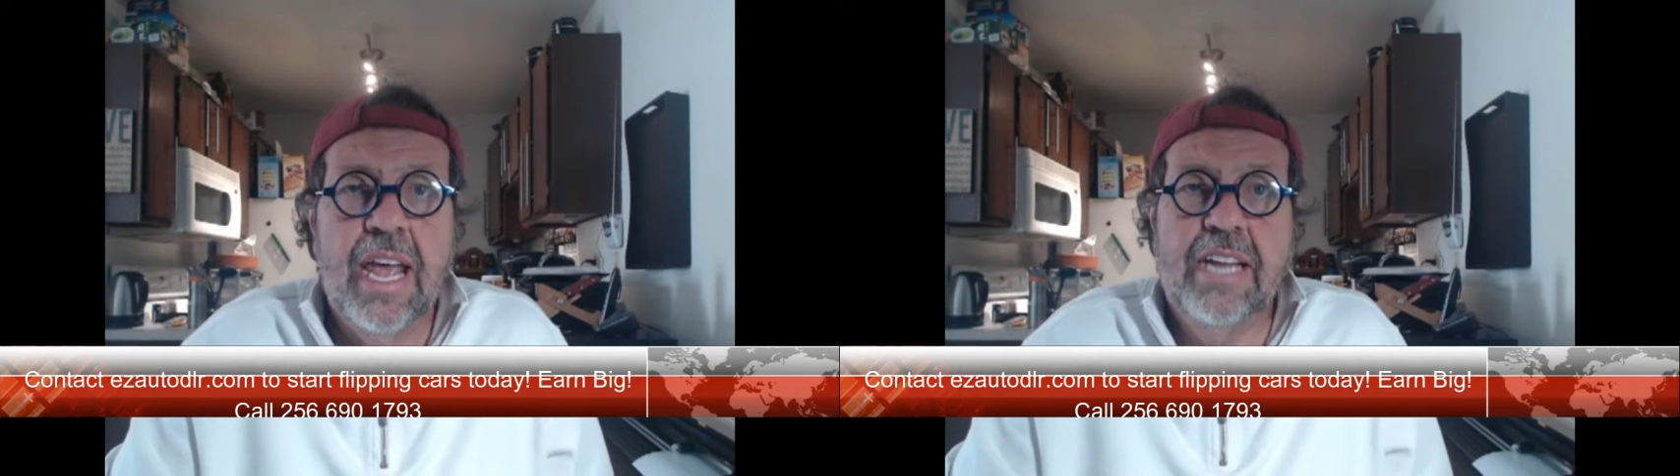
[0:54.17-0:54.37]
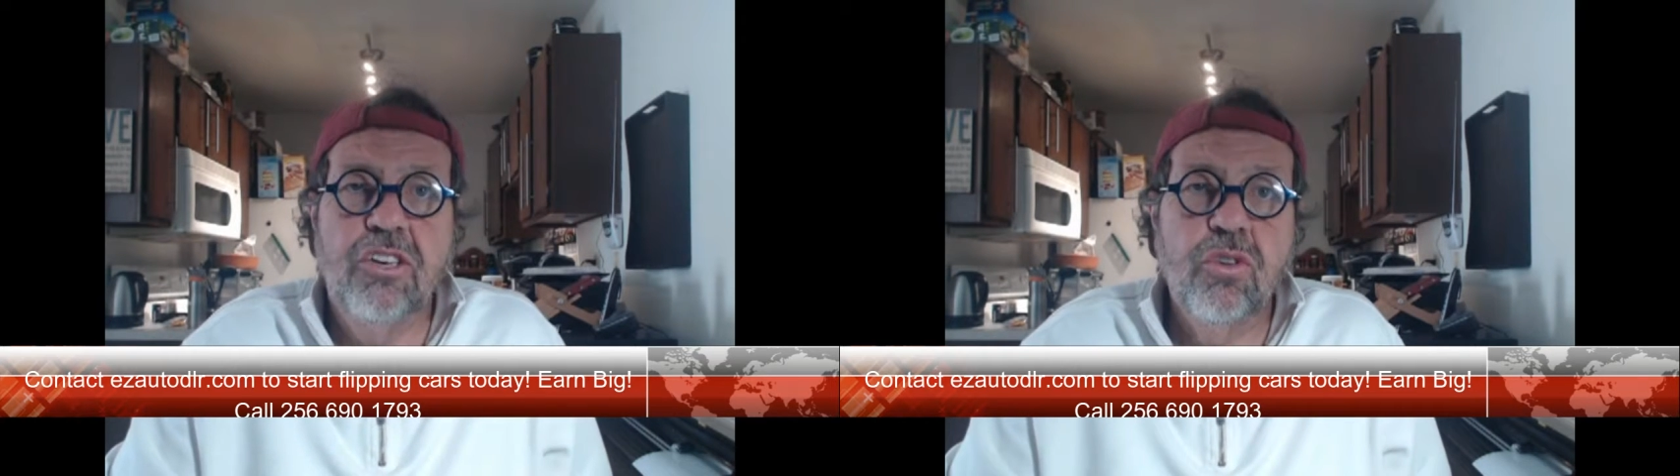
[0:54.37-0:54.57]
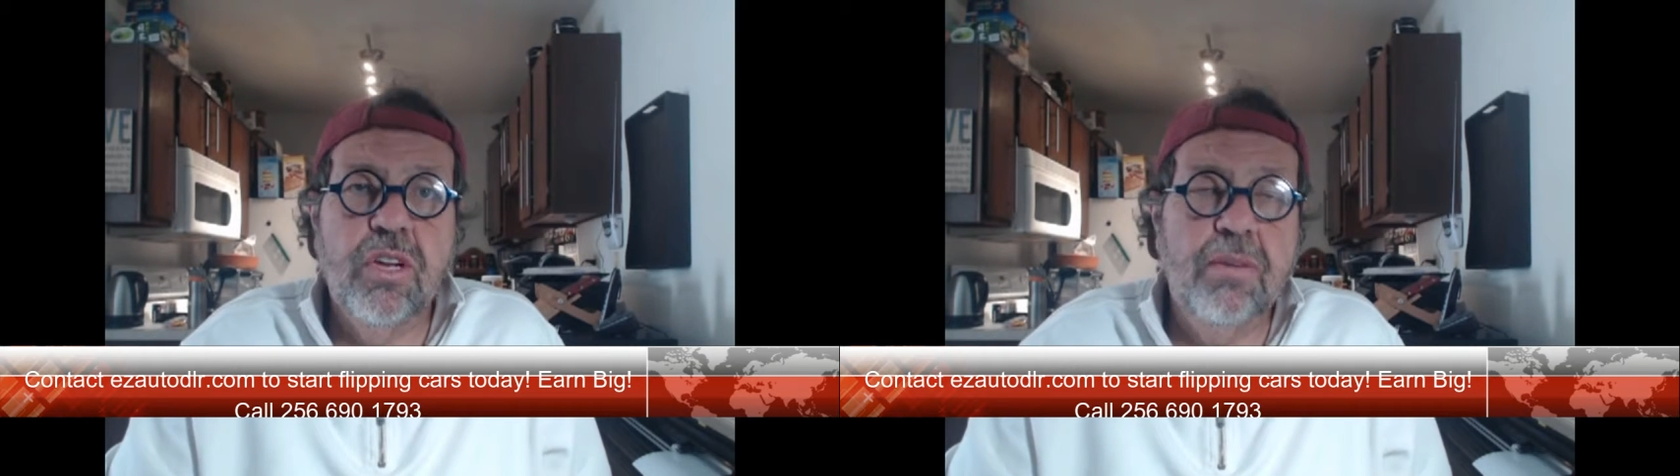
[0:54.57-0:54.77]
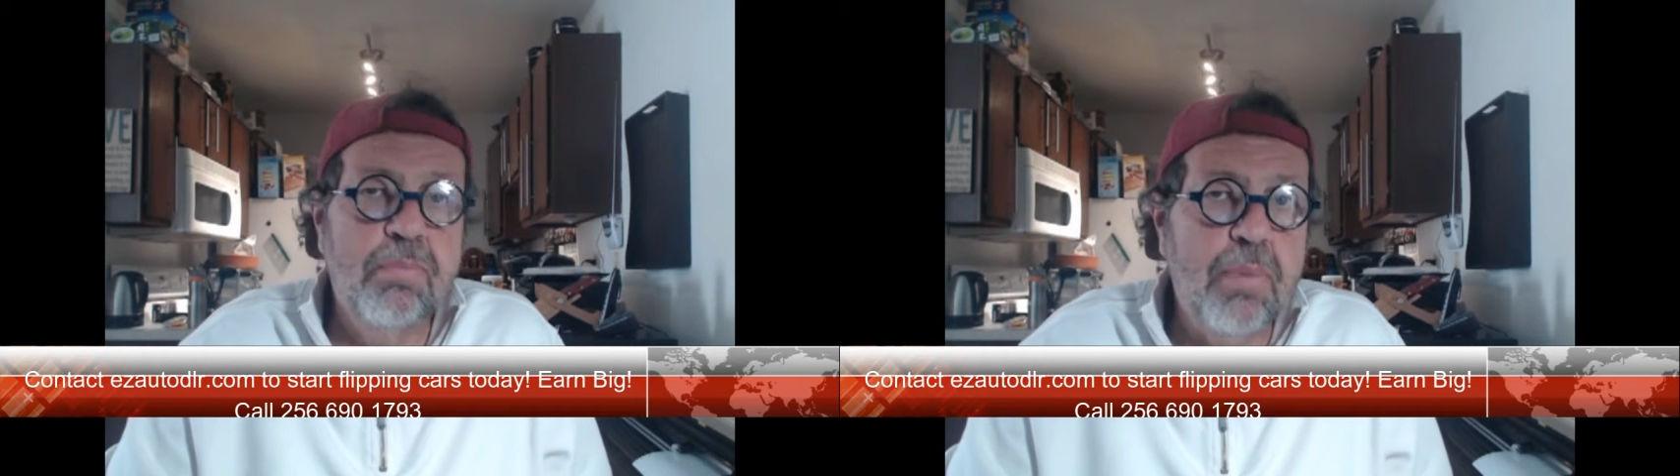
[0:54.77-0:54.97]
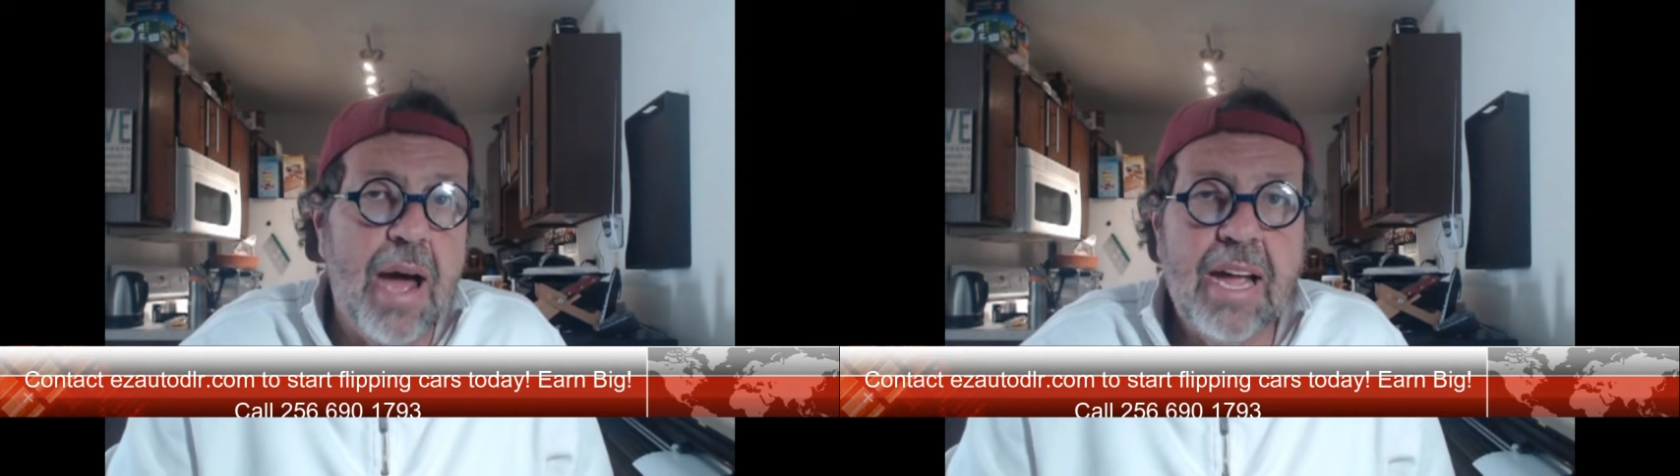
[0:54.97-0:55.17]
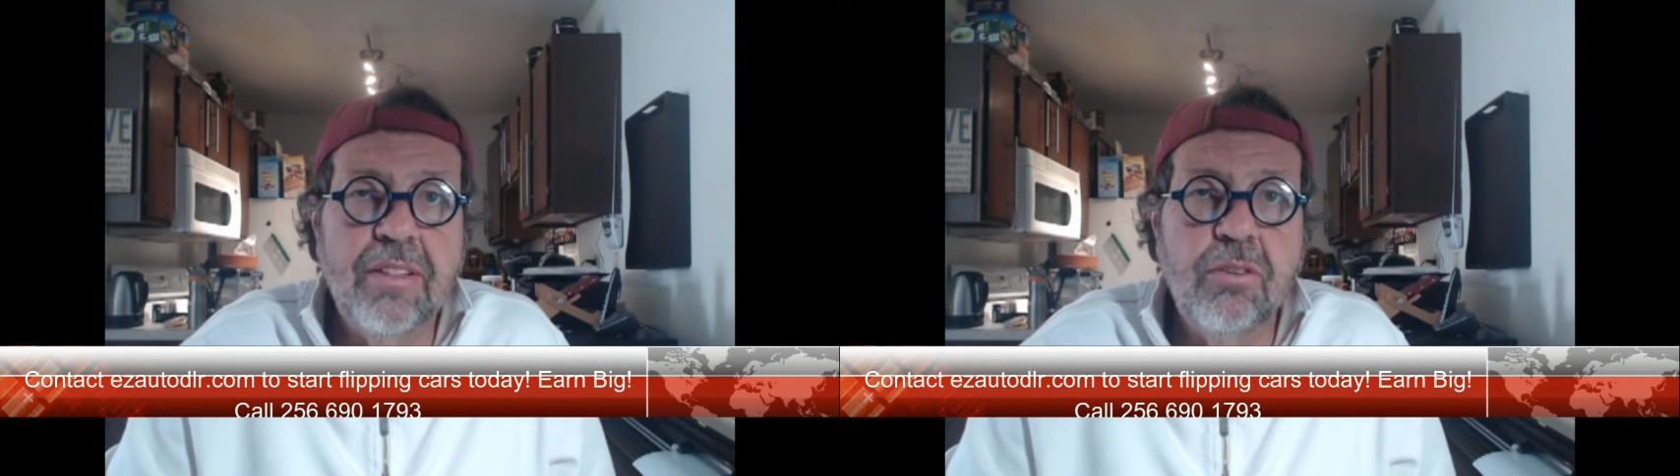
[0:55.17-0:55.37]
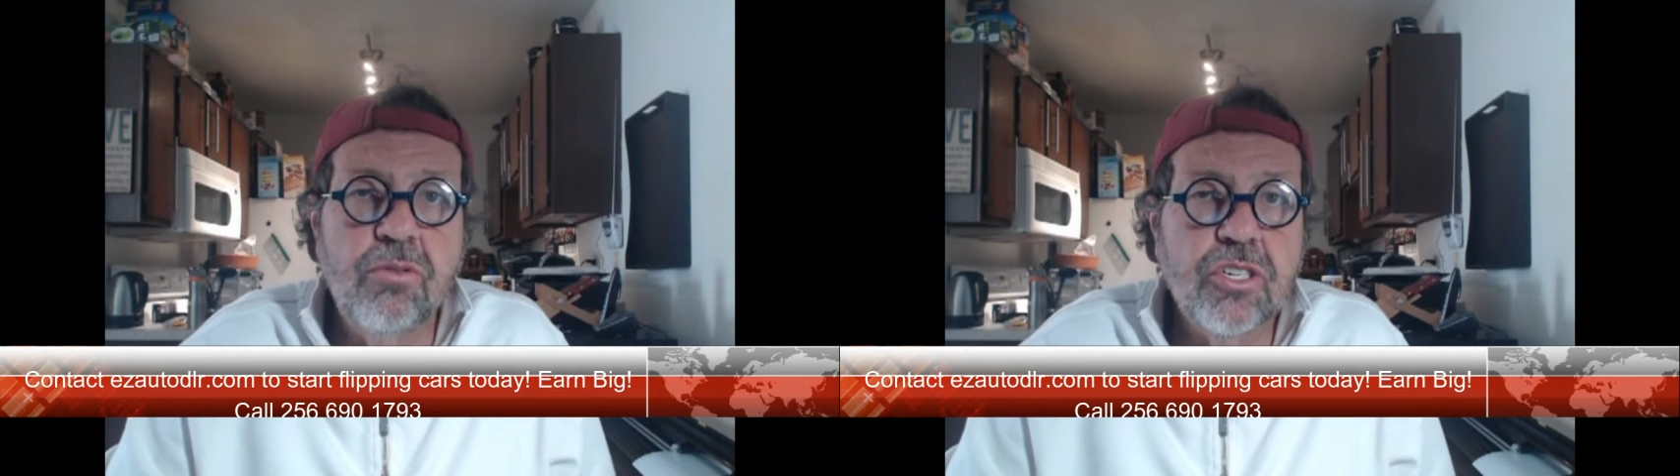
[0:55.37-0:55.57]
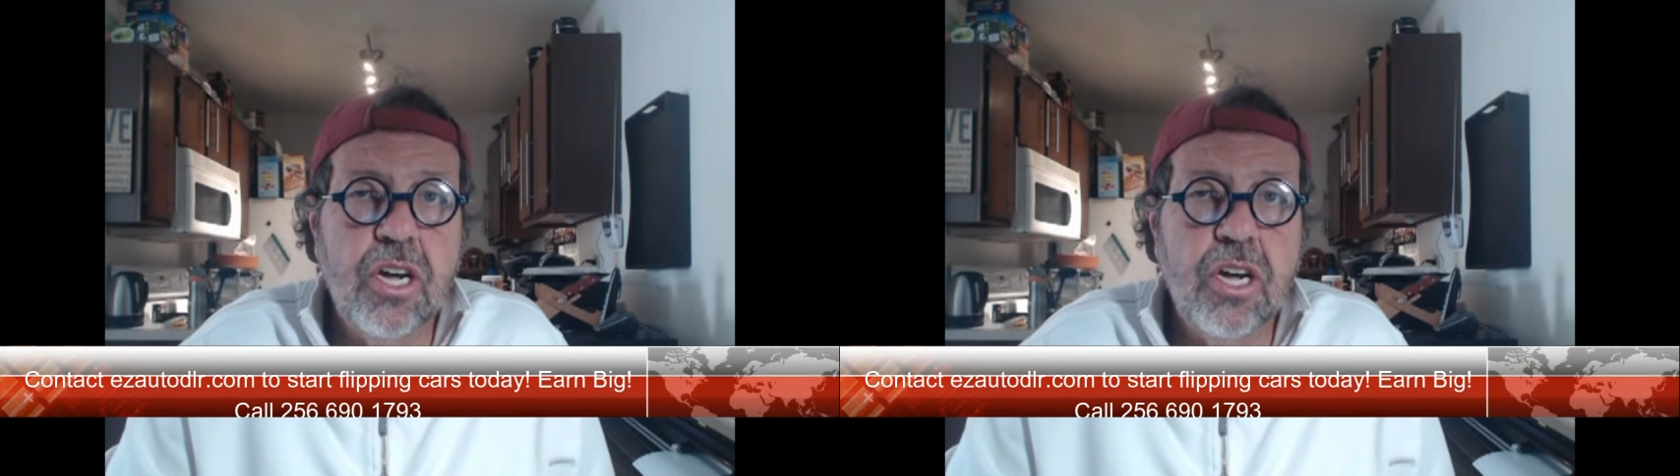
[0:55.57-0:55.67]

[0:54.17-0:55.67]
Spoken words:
and you can buy those